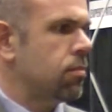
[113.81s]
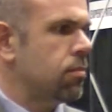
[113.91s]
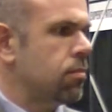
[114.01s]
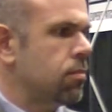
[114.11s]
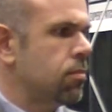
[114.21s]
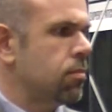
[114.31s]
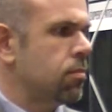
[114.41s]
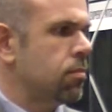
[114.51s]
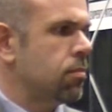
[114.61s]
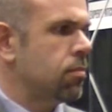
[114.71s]

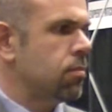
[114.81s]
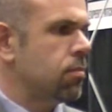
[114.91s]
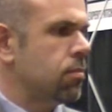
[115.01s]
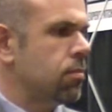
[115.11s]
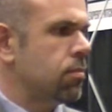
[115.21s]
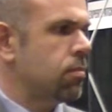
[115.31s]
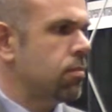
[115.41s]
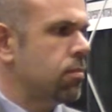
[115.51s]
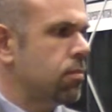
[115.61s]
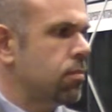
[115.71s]

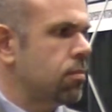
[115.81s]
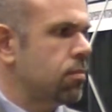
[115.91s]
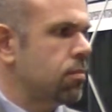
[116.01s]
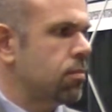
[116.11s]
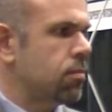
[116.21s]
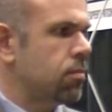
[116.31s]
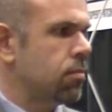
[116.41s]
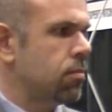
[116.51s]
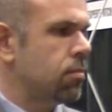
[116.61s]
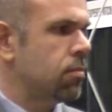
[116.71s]

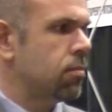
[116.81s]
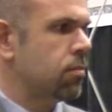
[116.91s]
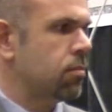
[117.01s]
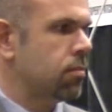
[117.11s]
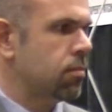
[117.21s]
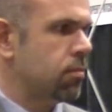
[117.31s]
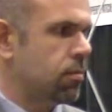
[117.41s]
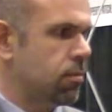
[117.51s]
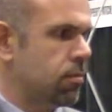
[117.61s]
No words are spoken by the person on screen.